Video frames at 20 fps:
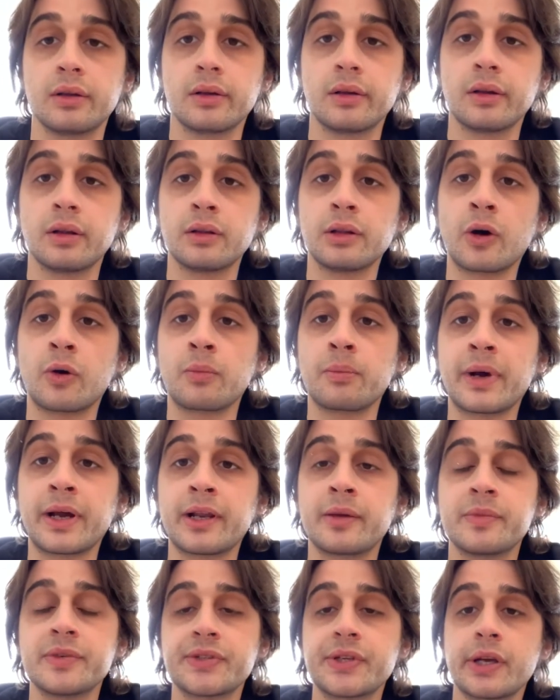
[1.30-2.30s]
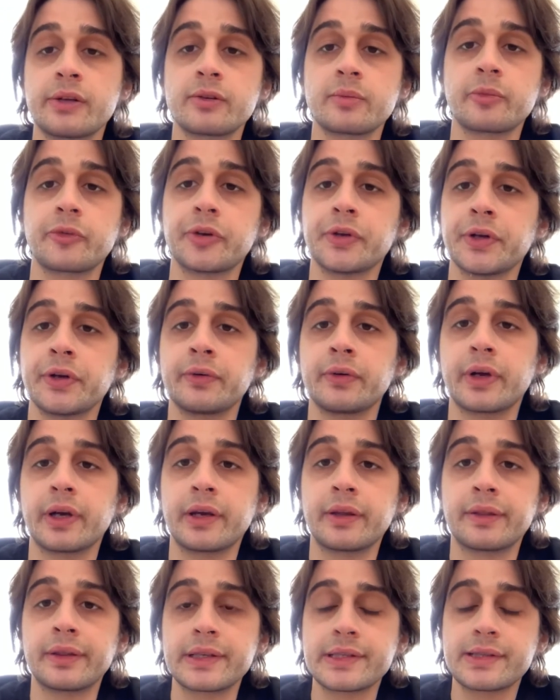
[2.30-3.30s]
Hello, my name is Daniel Marino,
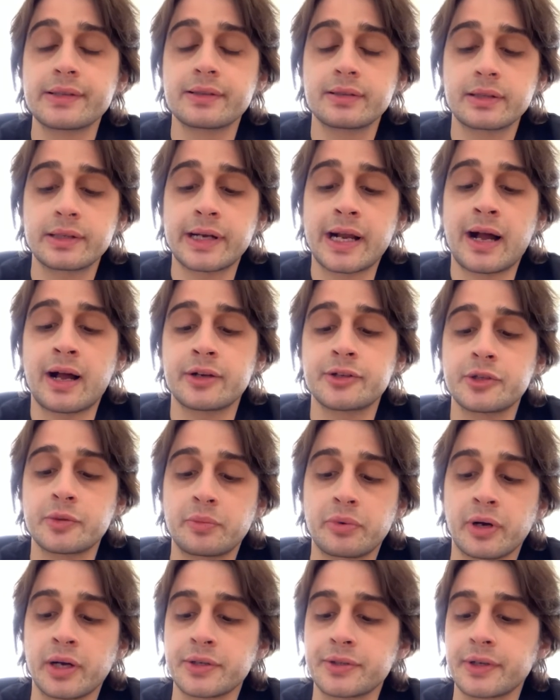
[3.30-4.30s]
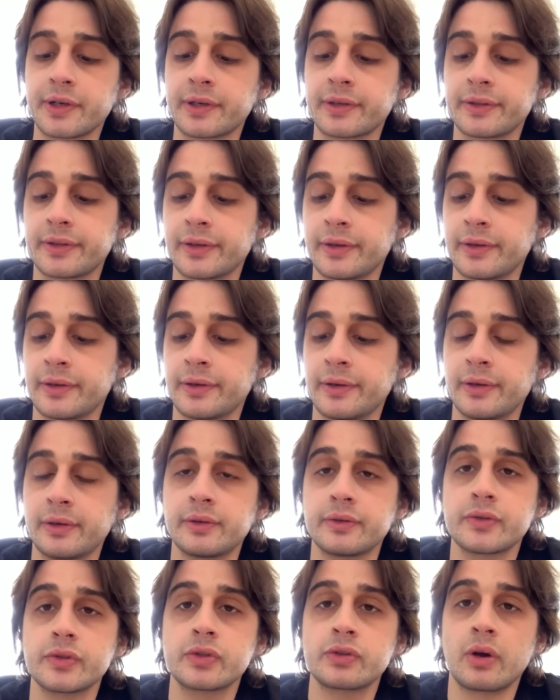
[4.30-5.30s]
and this is the Nahashi Project.
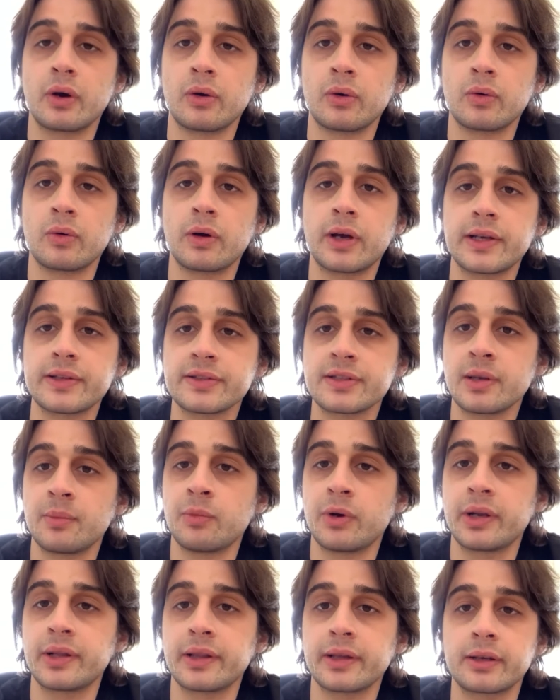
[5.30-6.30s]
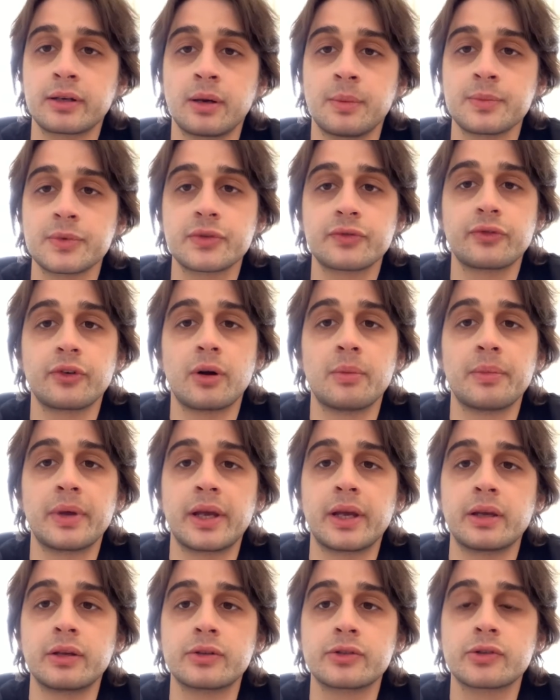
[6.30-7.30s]
So, as somebody that comes from
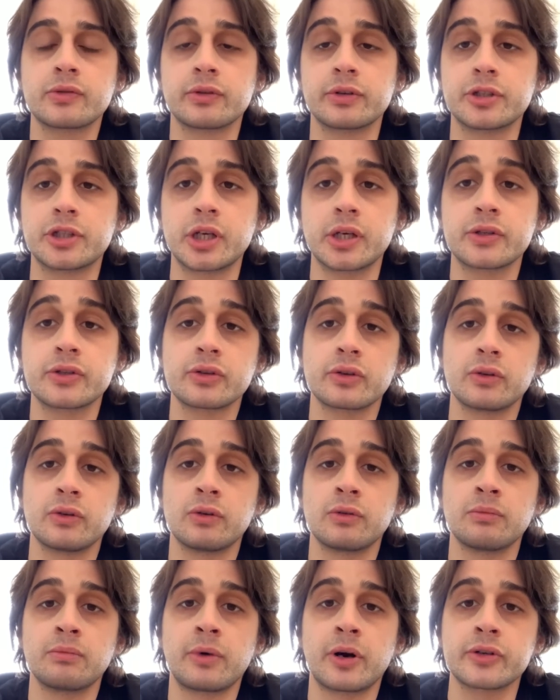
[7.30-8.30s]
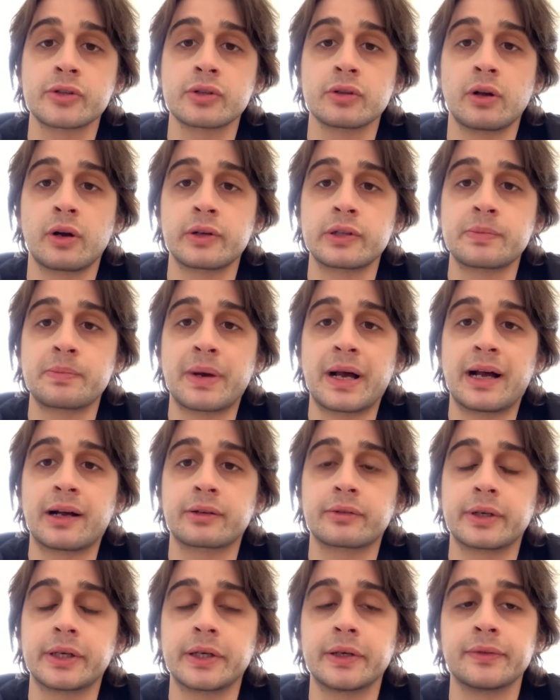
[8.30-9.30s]
a traditional martial arts
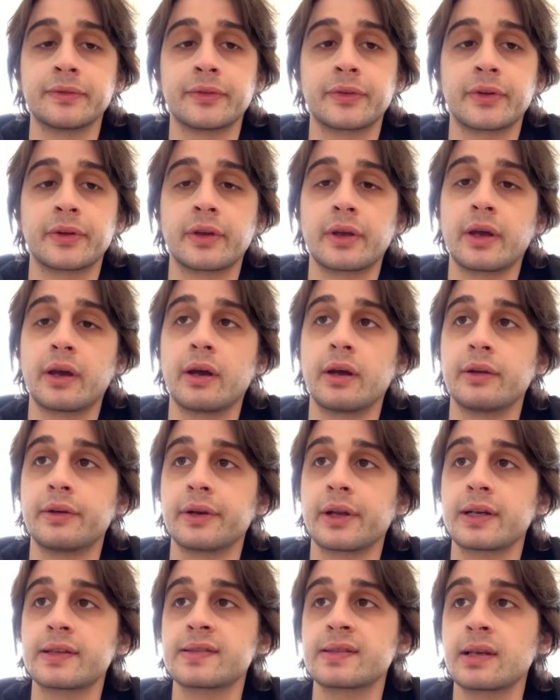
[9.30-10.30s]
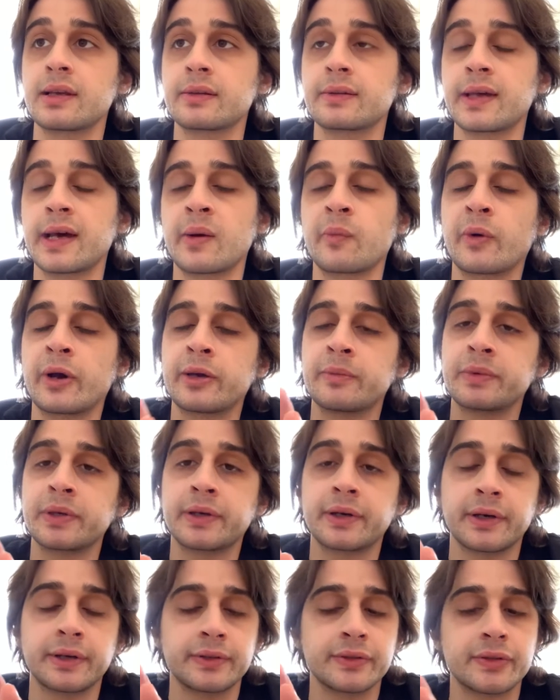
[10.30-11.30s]
background, and I say it that way
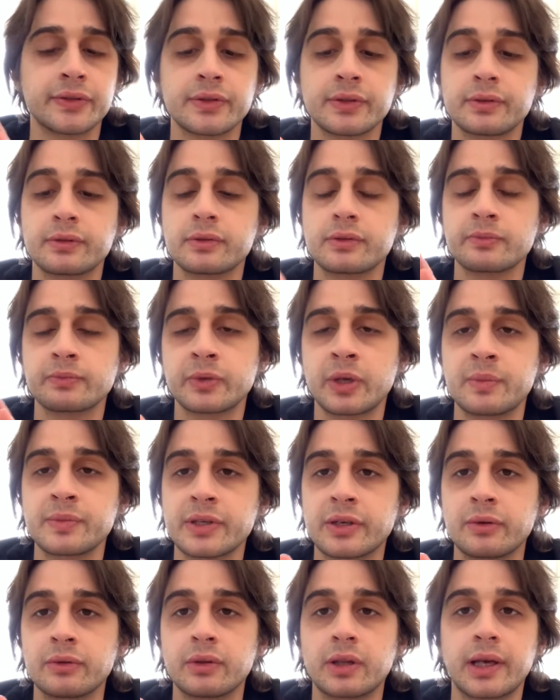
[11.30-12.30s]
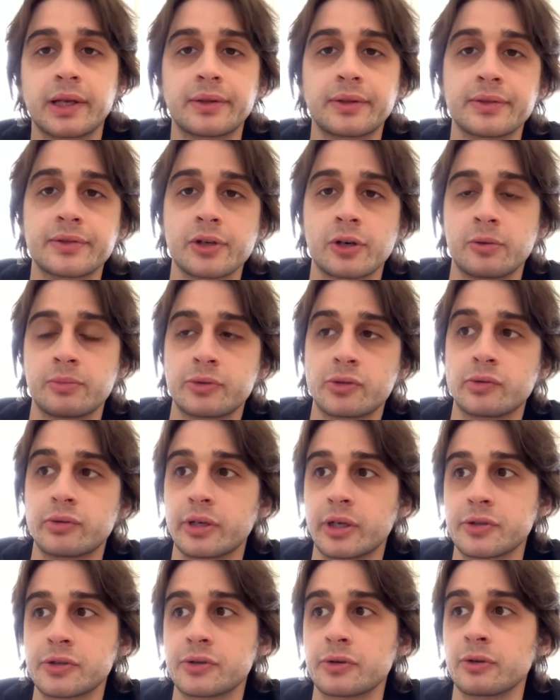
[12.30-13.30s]
because sometimes I don't like the term
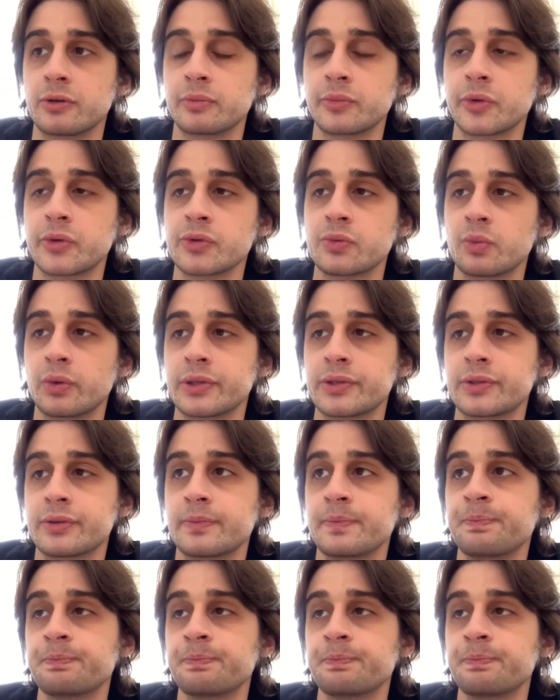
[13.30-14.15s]
traditional, because what's